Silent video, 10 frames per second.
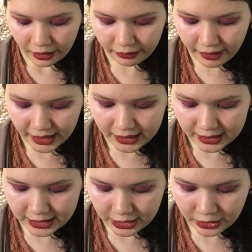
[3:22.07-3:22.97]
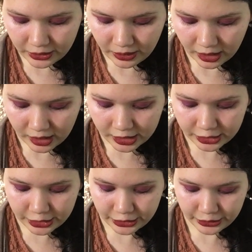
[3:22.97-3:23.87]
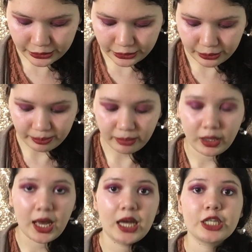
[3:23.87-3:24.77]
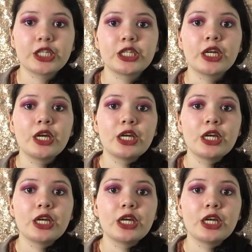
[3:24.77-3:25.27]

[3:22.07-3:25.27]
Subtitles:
Alright, so on to blush.